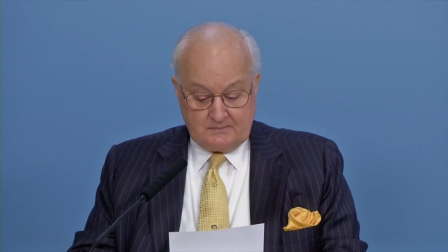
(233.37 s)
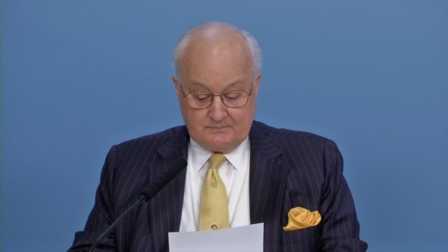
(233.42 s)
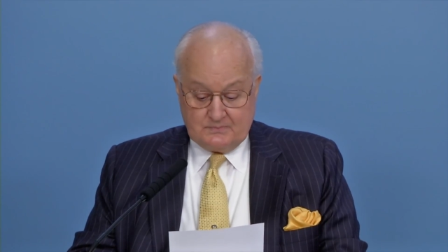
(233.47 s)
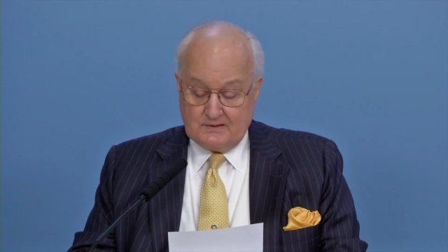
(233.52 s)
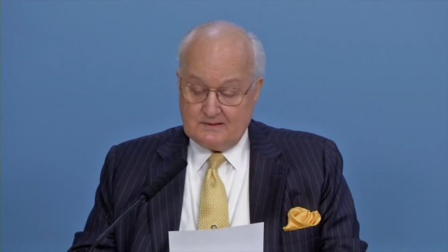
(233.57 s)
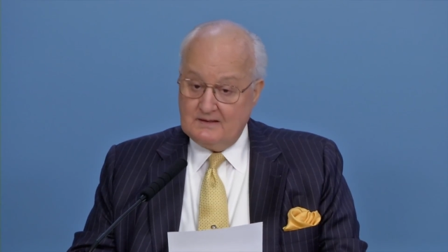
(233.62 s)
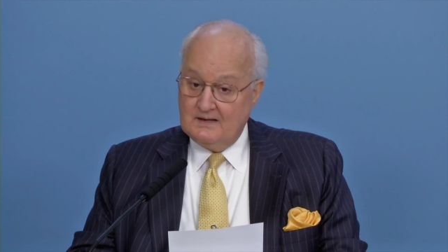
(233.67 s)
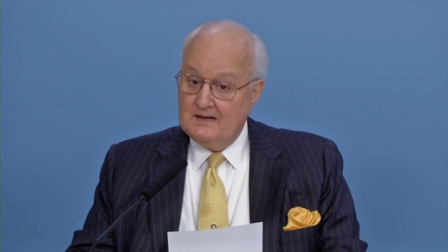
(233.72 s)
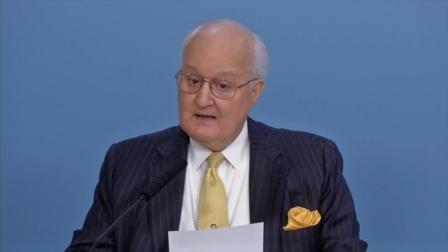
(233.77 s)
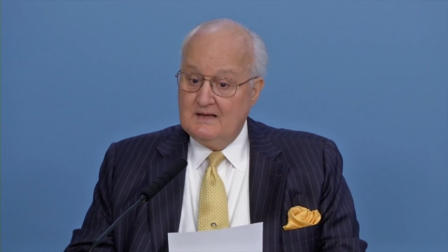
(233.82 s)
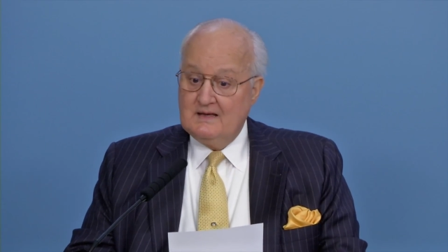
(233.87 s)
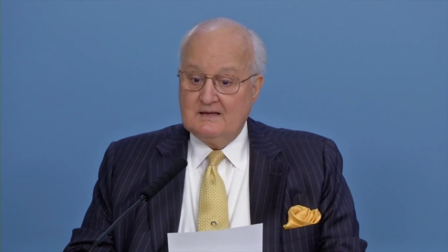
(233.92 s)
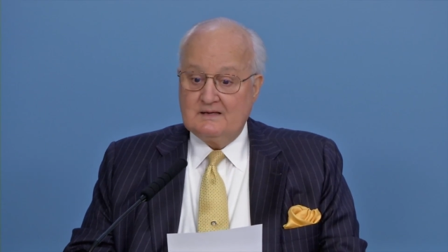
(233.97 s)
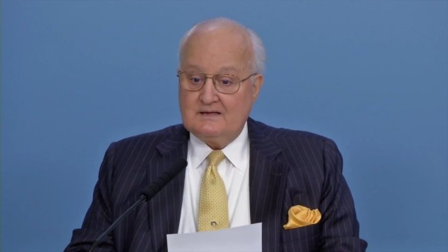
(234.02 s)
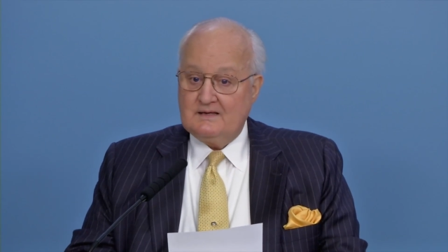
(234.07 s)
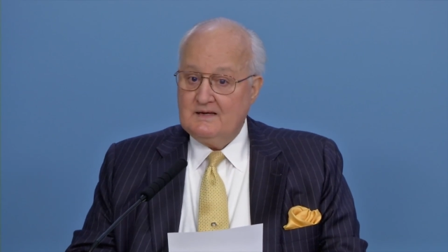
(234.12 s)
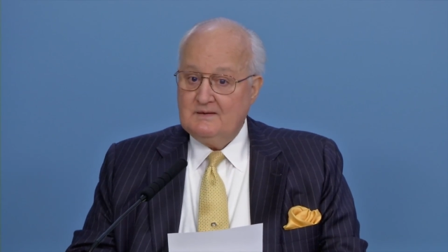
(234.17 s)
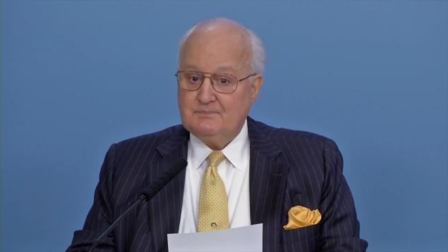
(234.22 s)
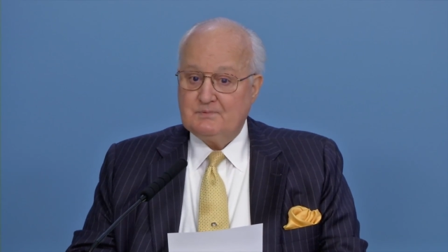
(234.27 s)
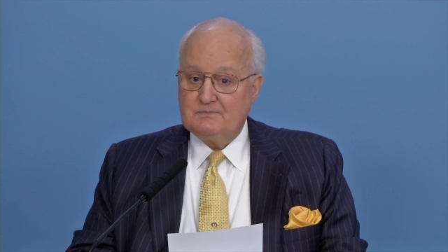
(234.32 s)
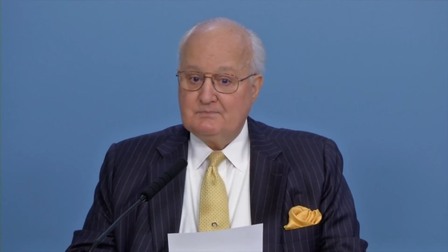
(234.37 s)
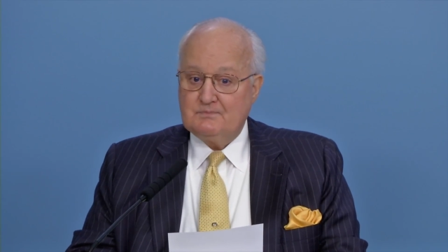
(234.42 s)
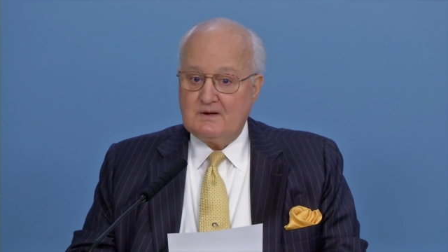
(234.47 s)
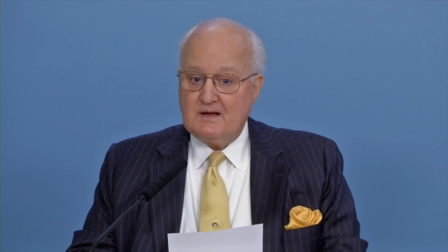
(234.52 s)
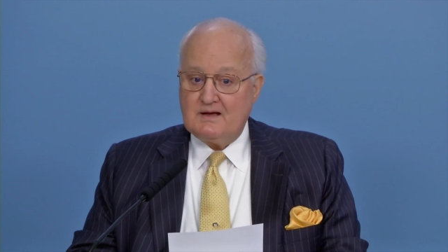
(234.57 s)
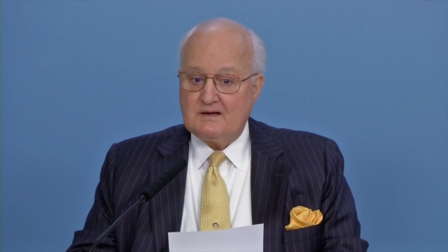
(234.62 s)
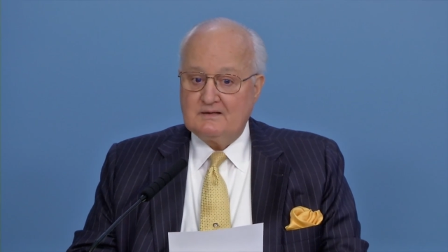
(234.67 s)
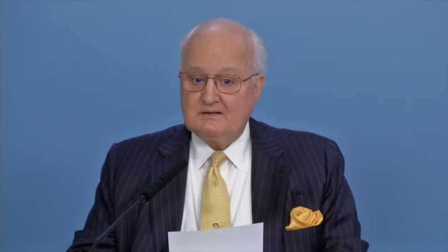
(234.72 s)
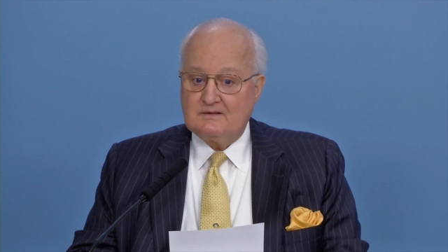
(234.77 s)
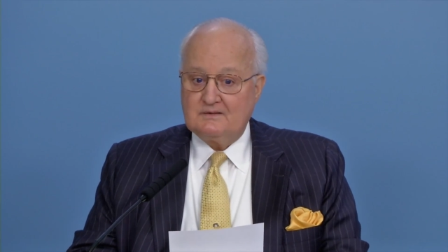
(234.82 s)
But keep in
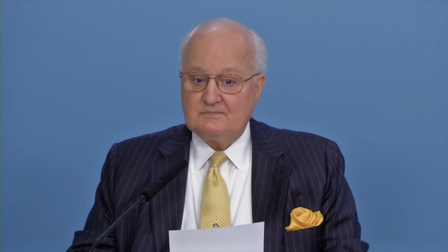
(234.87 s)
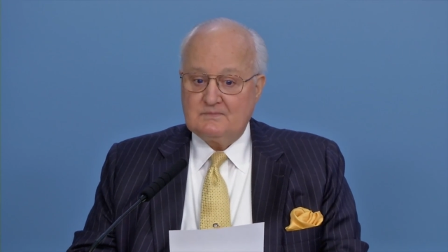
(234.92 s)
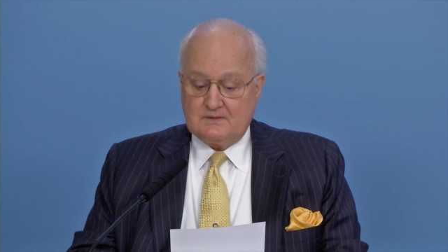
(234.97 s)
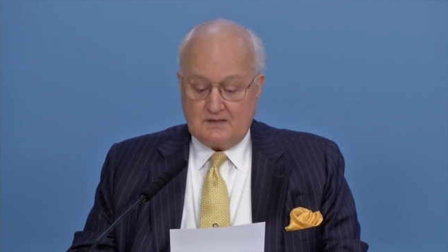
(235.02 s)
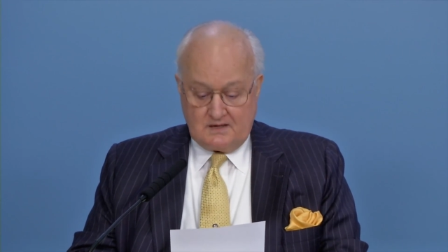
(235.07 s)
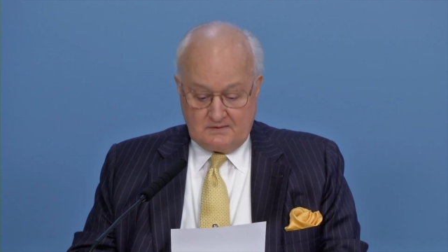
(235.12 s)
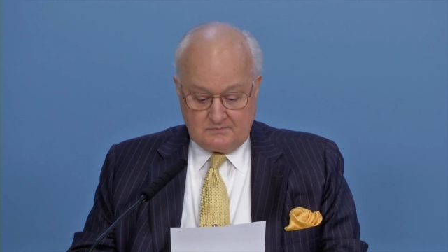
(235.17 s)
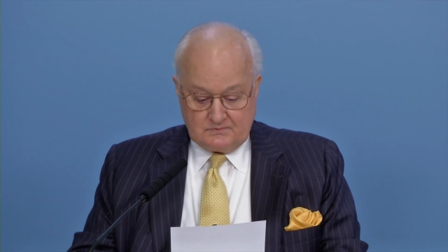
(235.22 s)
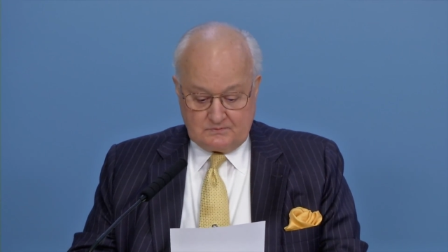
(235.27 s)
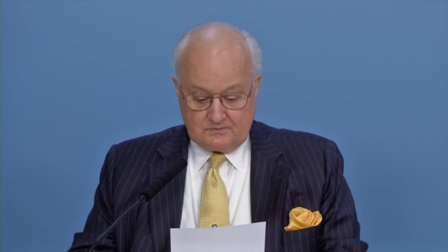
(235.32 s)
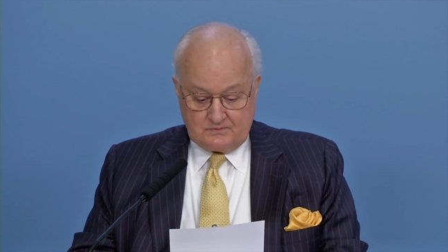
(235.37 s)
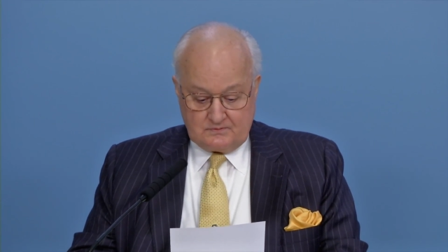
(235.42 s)
mind sometimes